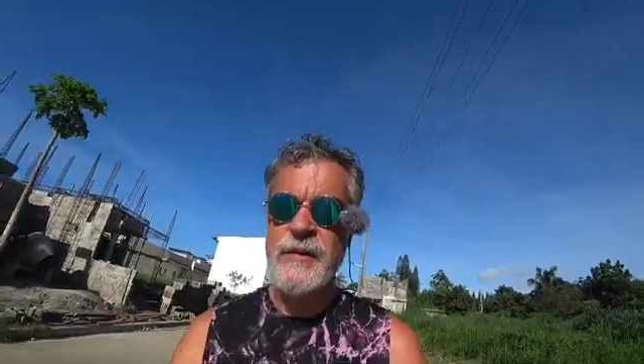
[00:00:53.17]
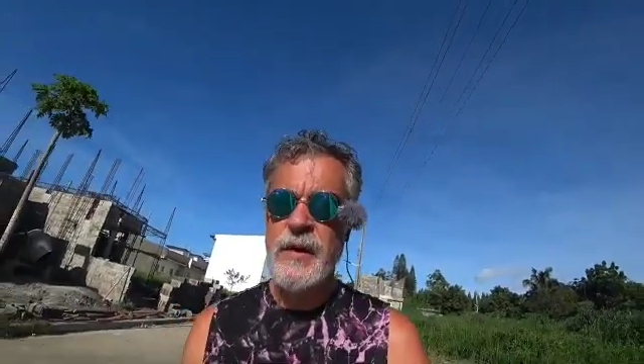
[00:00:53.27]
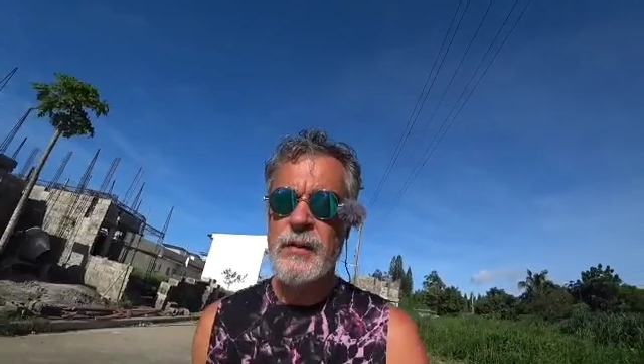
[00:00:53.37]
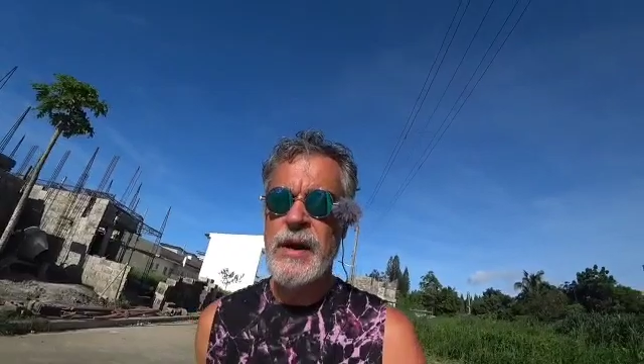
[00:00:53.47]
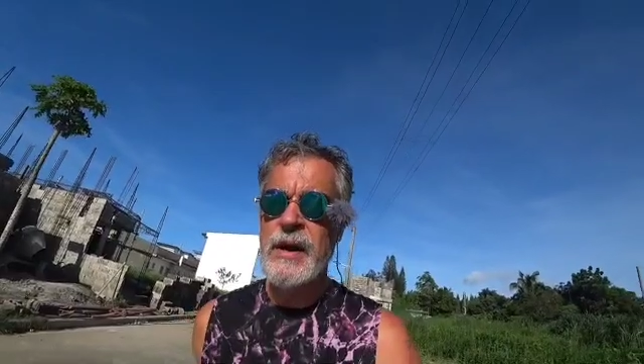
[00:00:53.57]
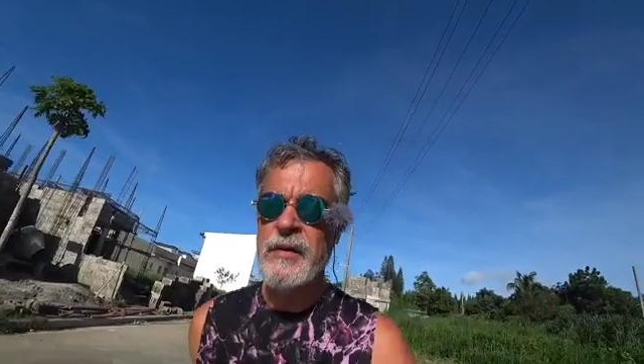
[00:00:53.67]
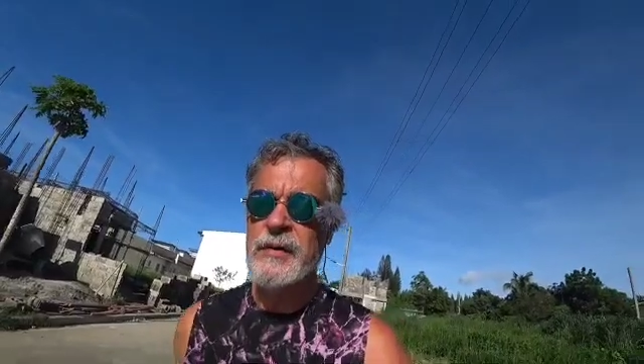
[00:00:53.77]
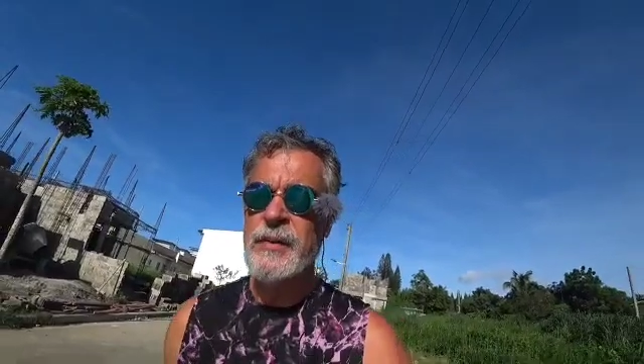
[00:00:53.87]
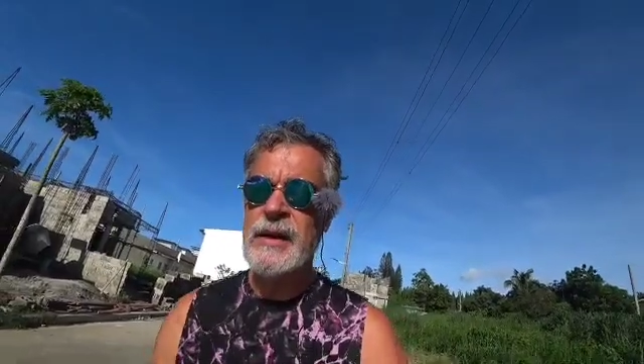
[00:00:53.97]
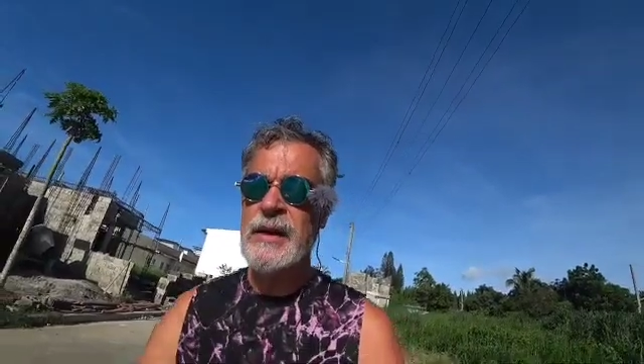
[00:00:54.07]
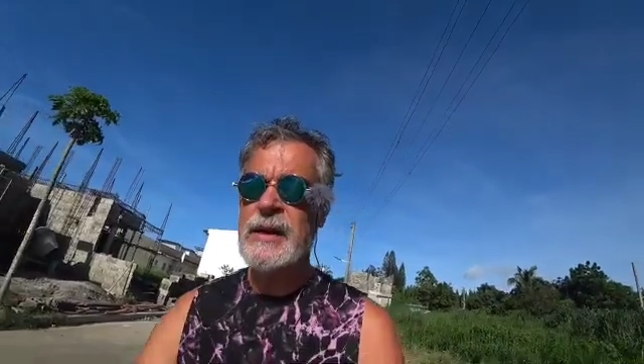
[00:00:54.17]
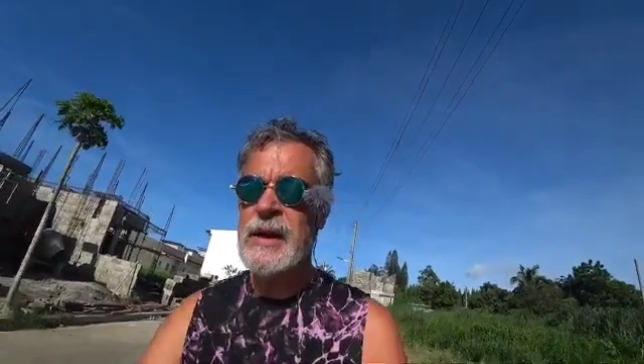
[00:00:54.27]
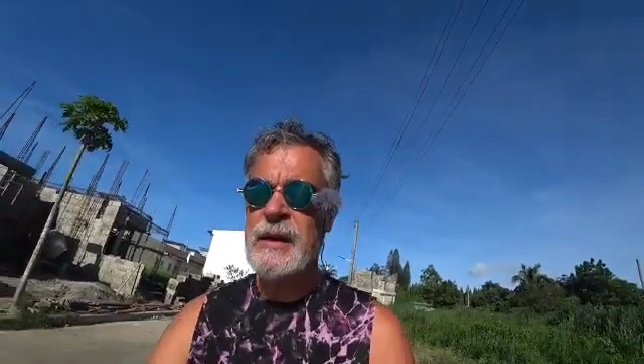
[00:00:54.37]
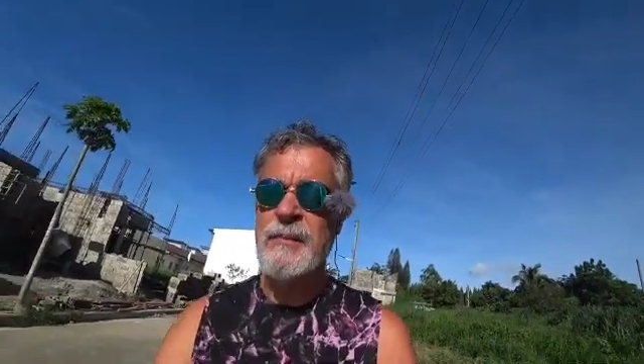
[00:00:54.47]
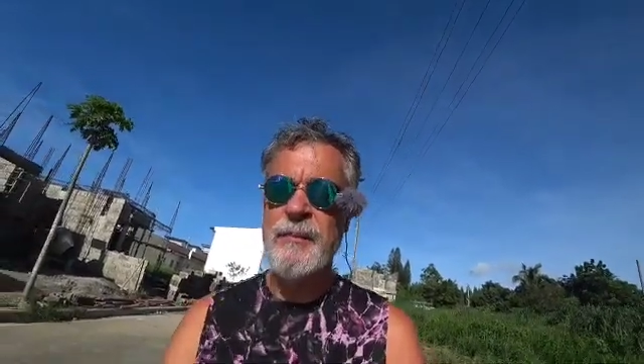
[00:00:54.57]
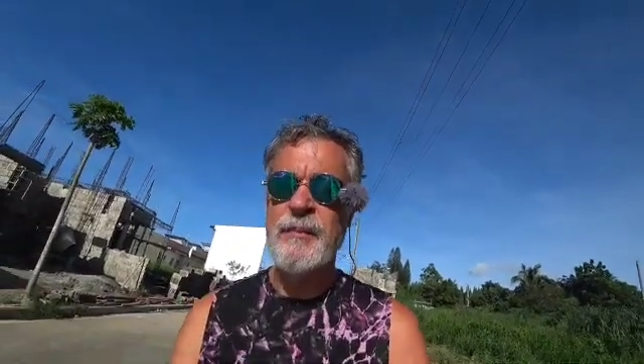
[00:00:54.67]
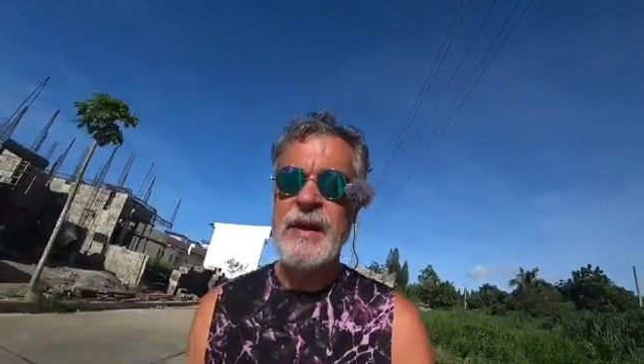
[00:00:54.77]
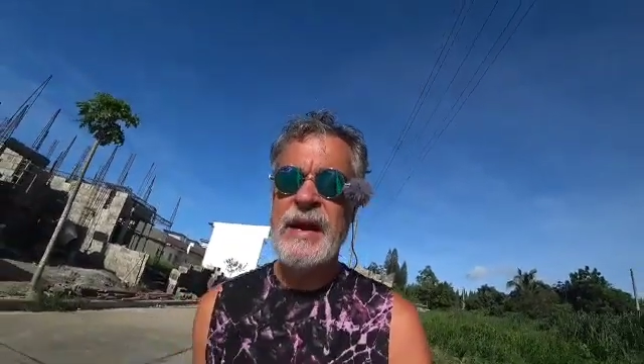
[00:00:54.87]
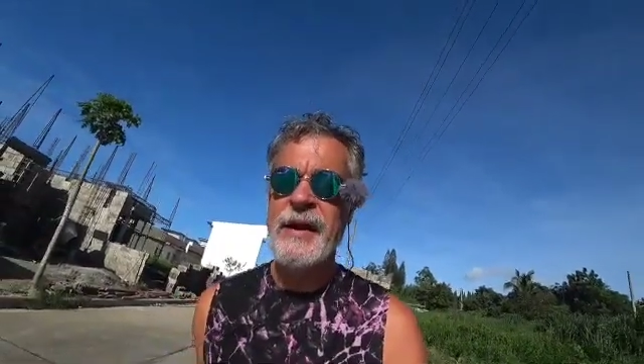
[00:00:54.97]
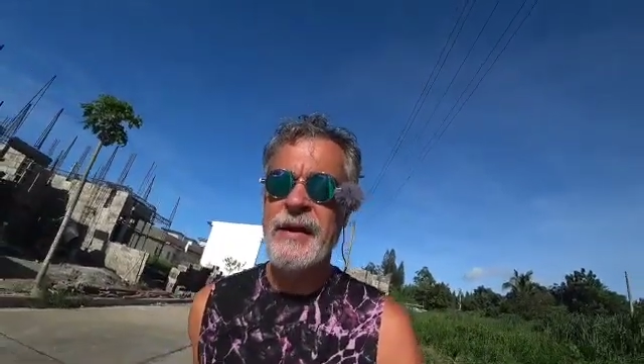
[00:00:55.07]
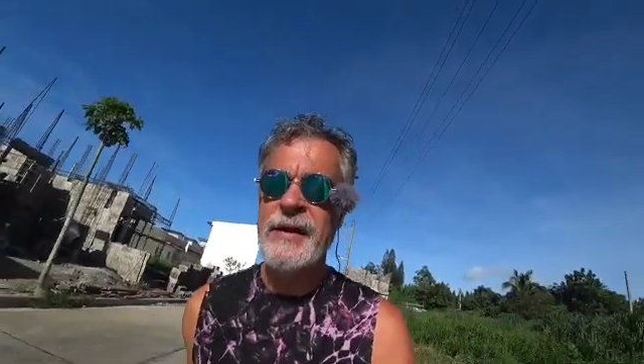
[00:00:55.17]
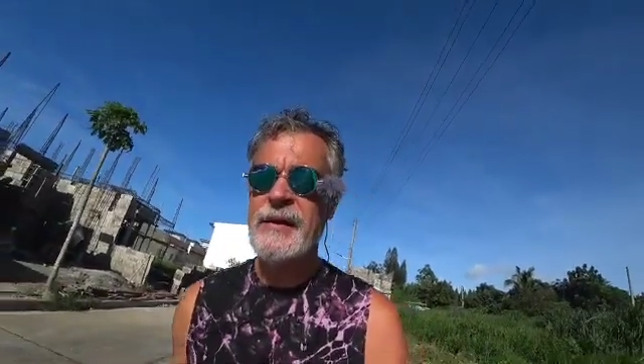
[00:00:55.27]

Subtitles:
around, but I can't bend